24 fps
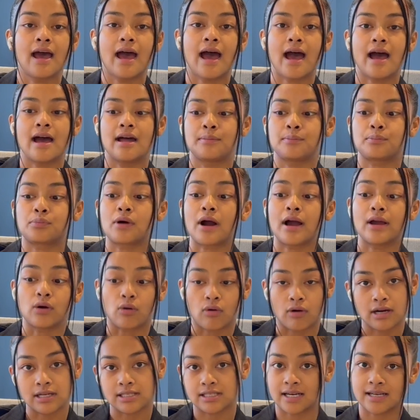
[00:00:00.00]
and
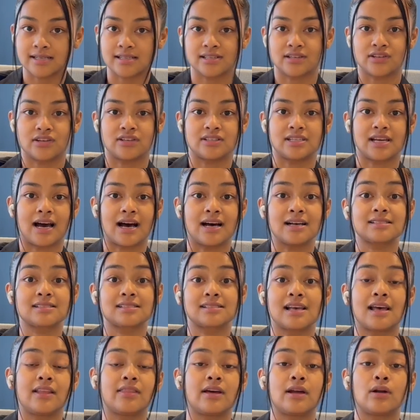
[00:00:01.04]
prioritizing your tasks
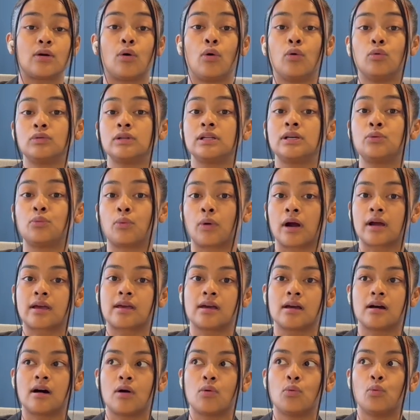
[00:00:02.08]
and then only
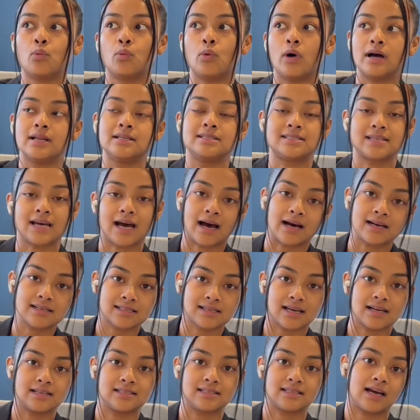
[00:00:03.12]
working on one task
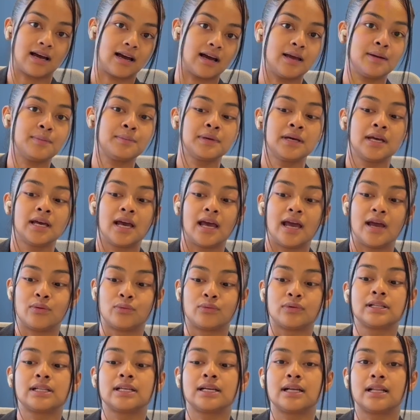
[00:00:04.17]
at a time, it
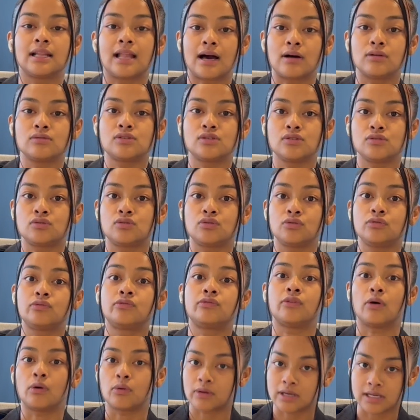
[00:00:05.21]
really allows you to
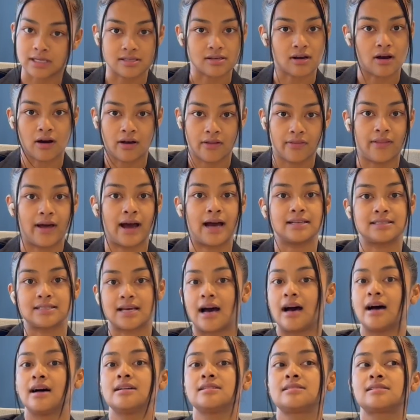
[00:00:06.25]
focus on that
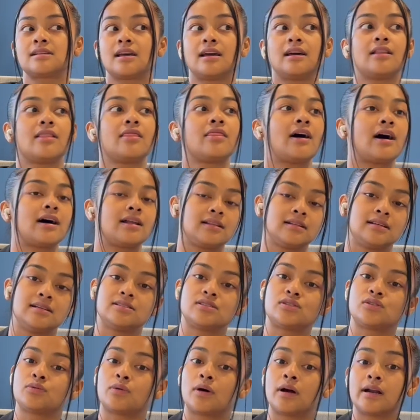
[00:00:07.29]
task. That
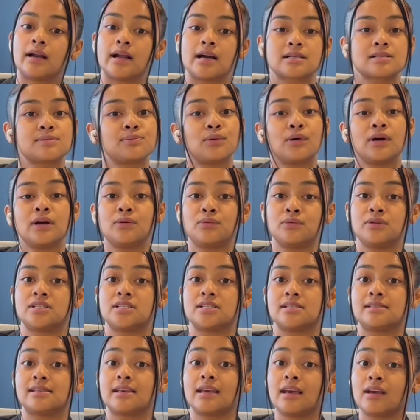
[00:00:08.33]
leads to our next point, which
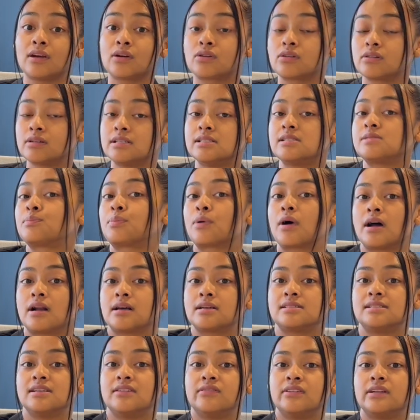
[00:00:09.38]
is increased
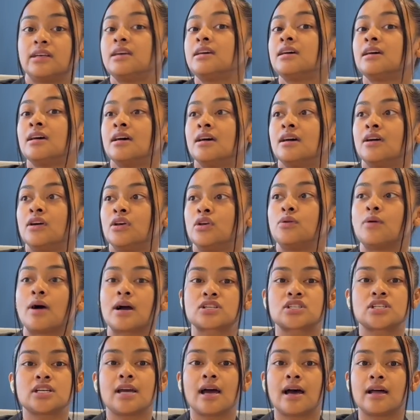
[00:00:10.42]
productivity. You
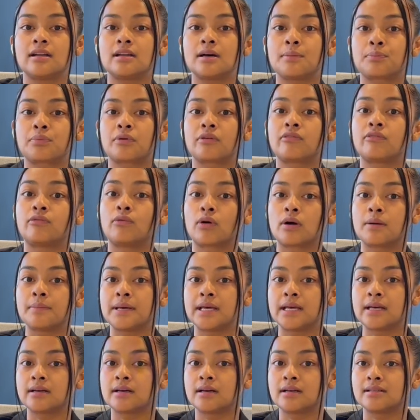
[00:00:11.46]
actually end up
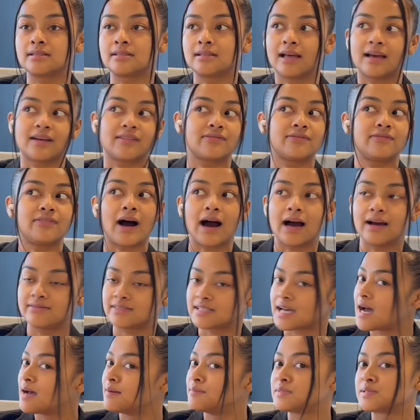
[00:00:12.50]
performing like 5
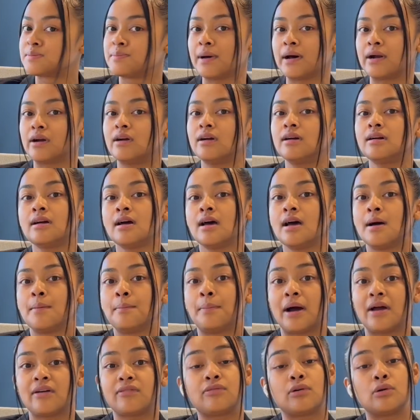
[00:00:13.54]
times better
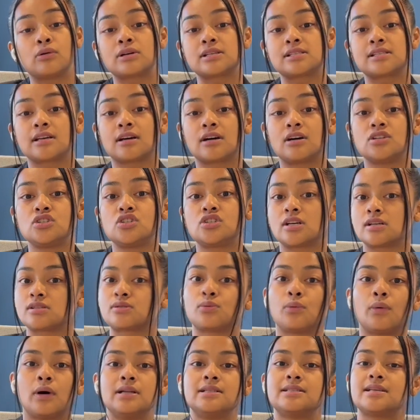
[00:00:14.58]
by focusing on just
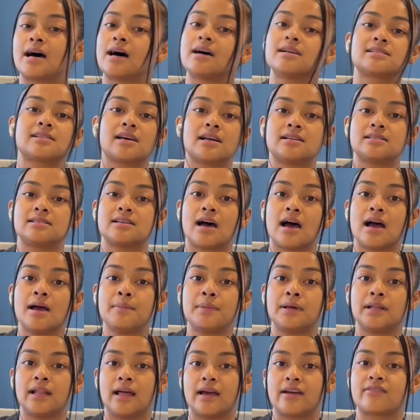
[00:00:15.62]
one task at a time
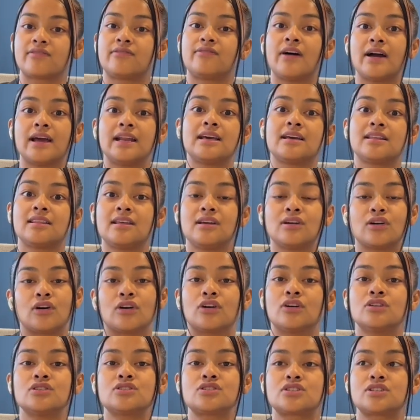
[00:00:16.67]
and like fighting the
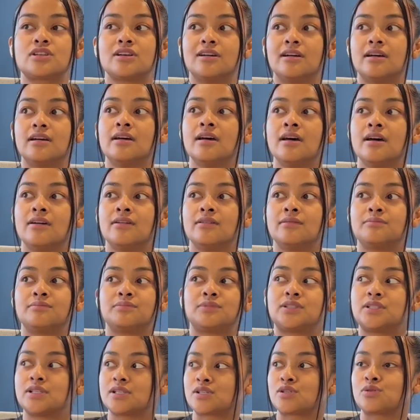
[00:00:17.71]
urge to
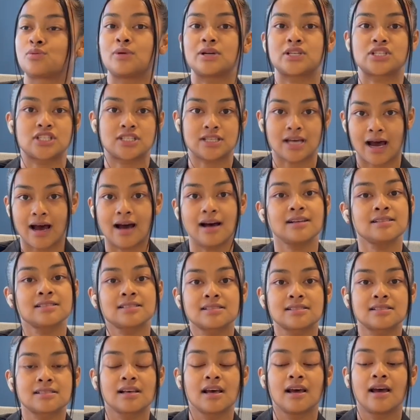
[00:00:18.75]
switch
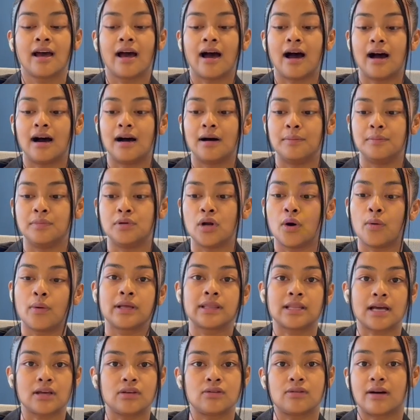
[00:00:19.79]
tasks, knowing
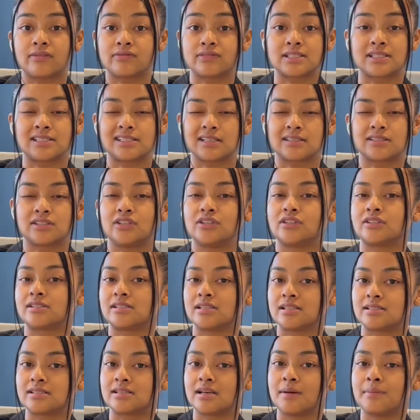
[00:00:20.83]
that you have to stick to your
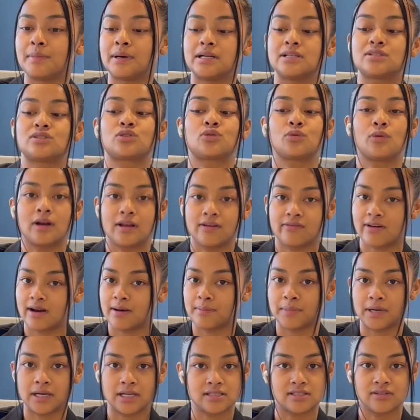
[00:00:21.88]
system and it's 25
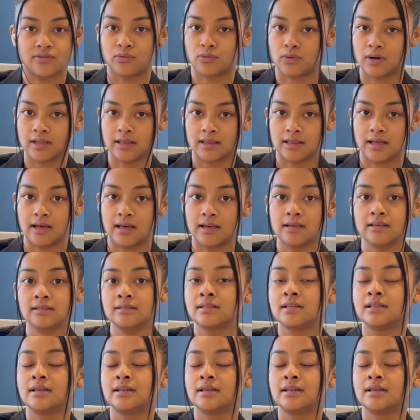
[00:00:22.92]
minutes of one thing.